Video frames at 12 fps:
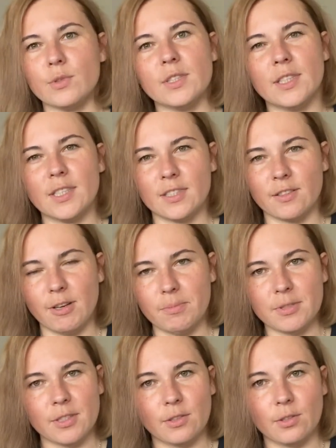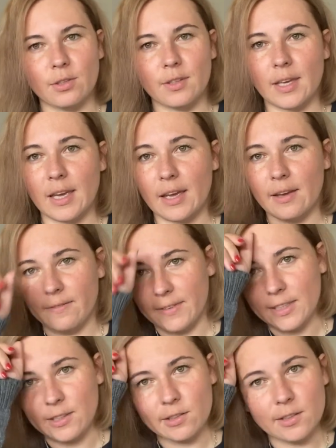description to the
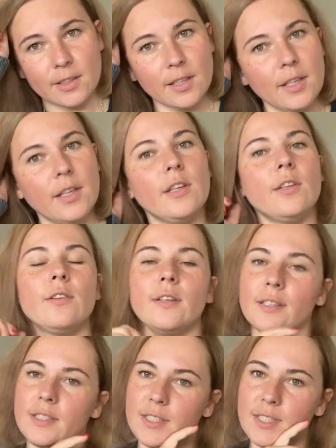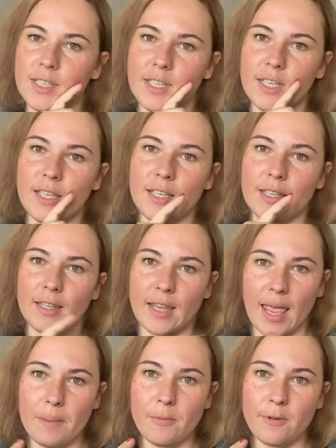video. You can see
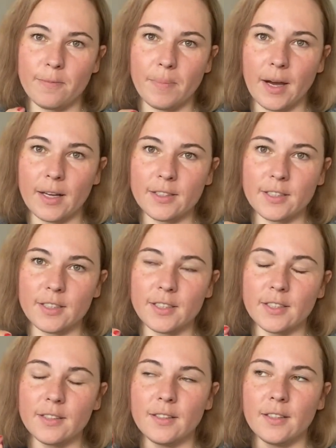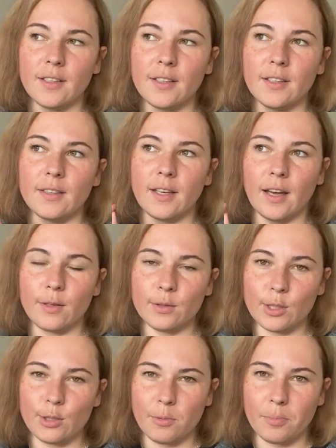name of pattern, the
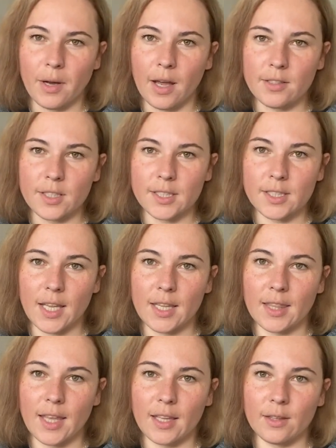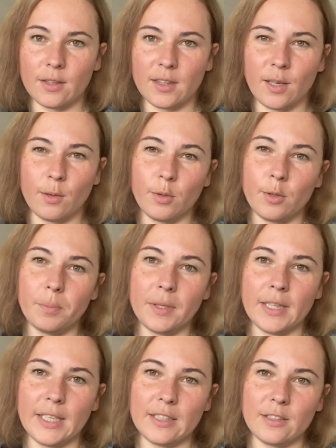outer pattern, and then there will be
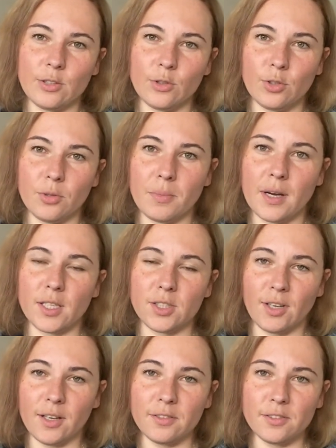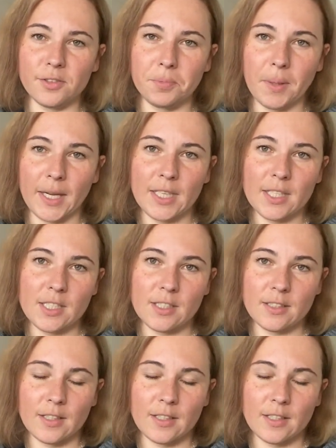link to my Ravelry page.